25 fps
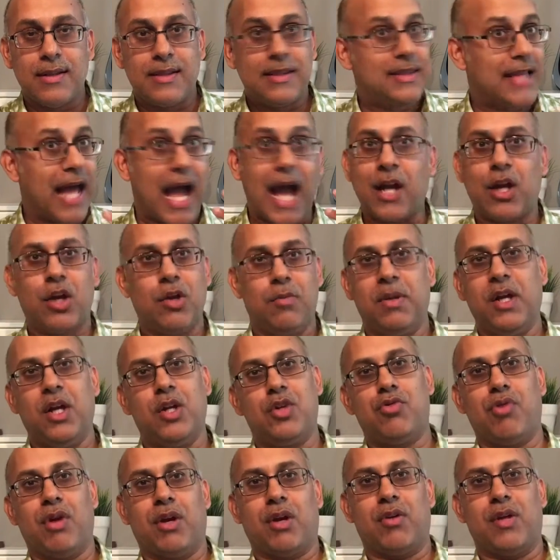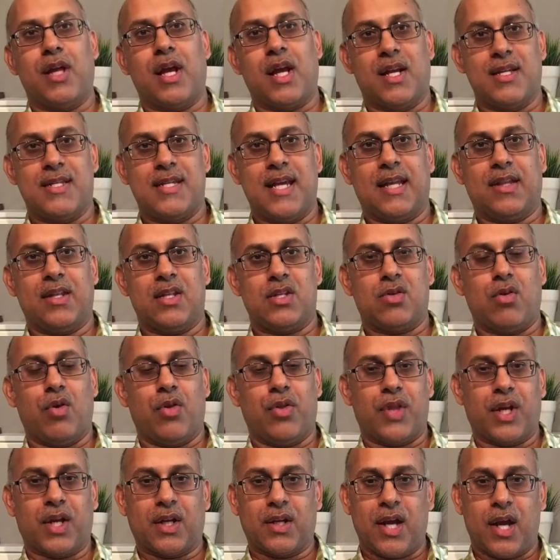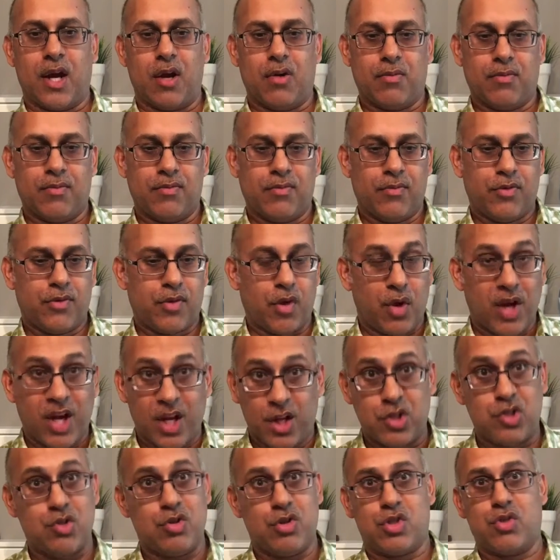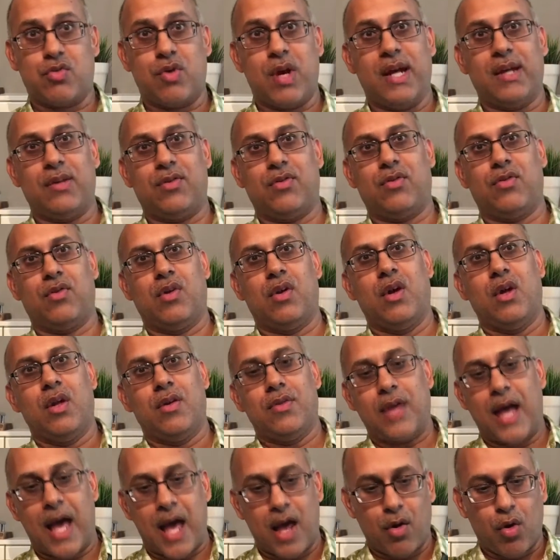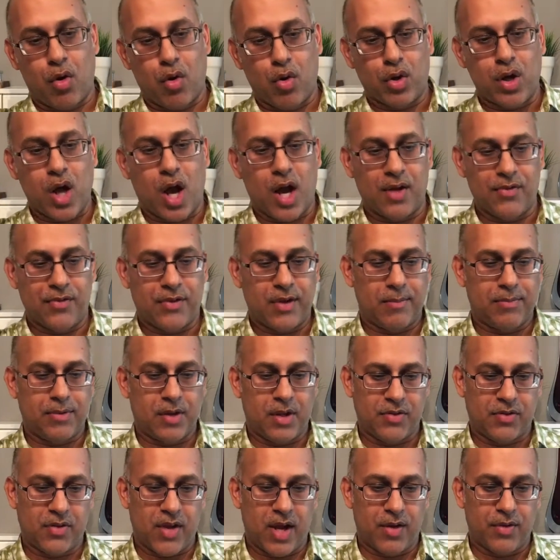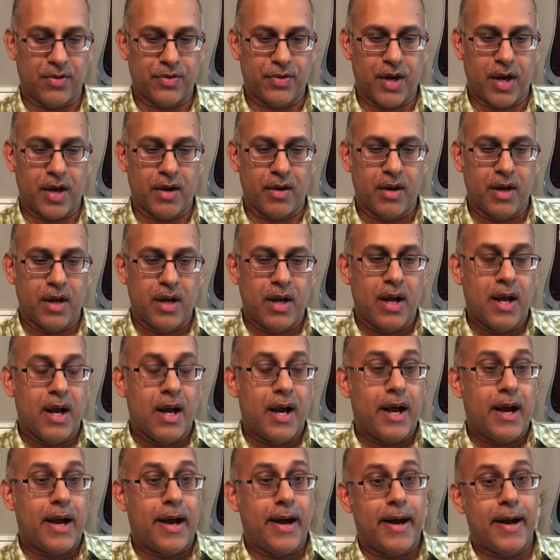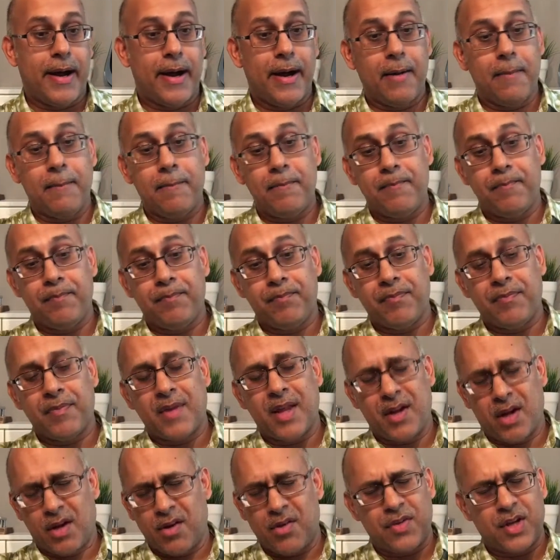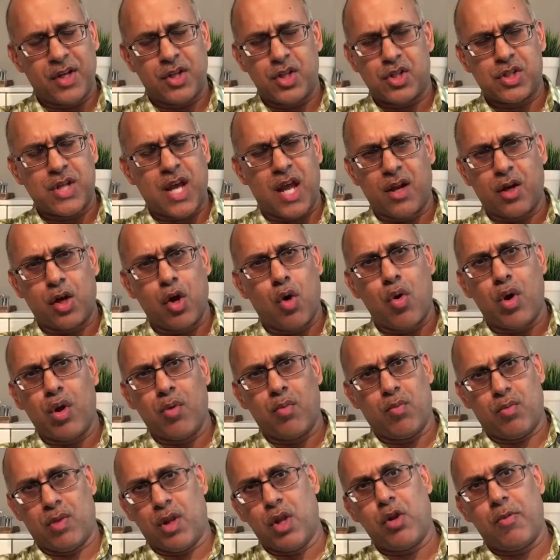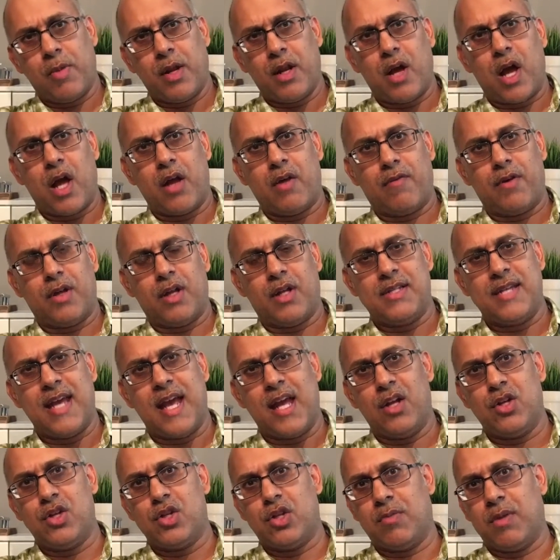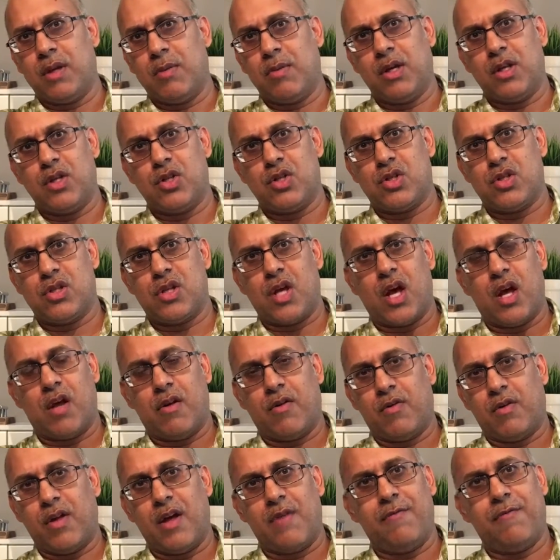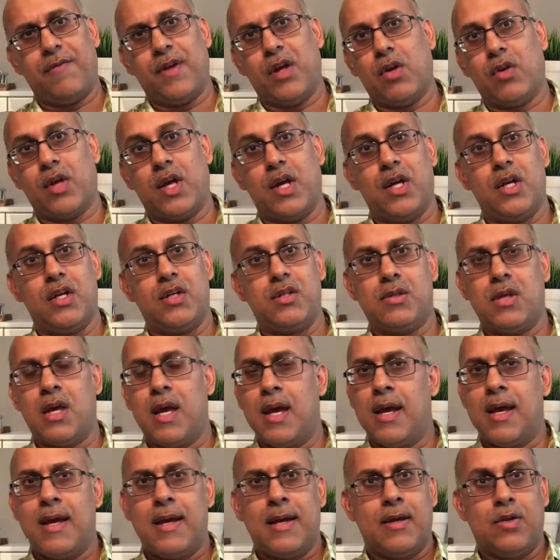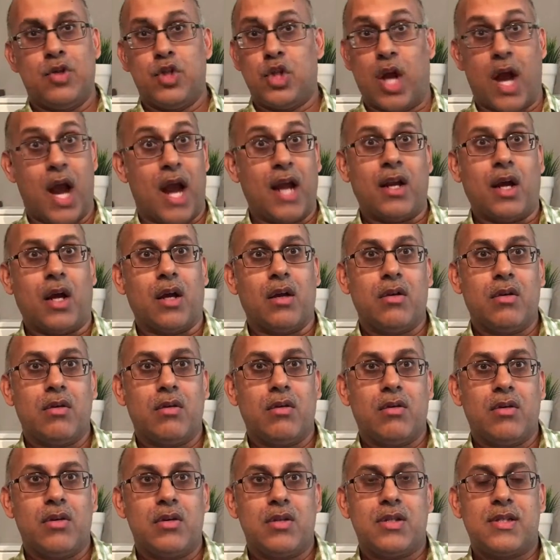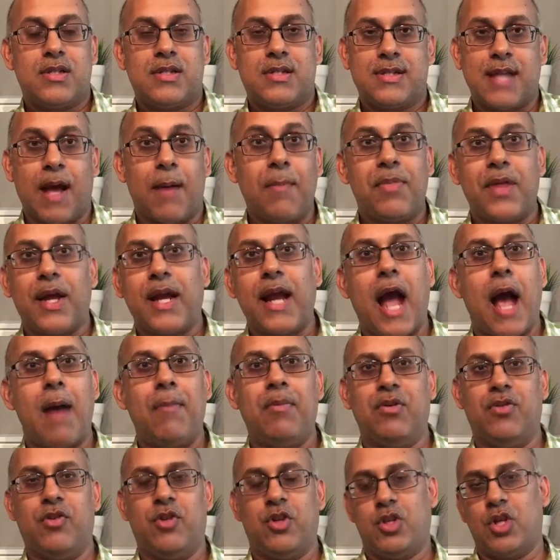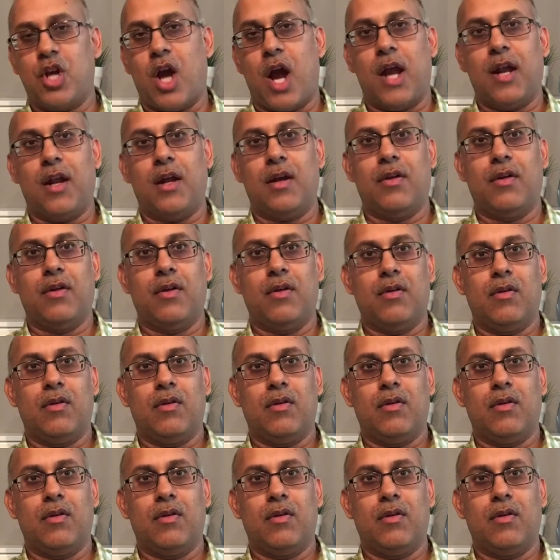that could be a trigger that could take this whole thing down. So interest rates, that whole concept is out there. Another thing, just kind of going a little bit out of a tangent, maybe just out of left field, is China. Something happens in China.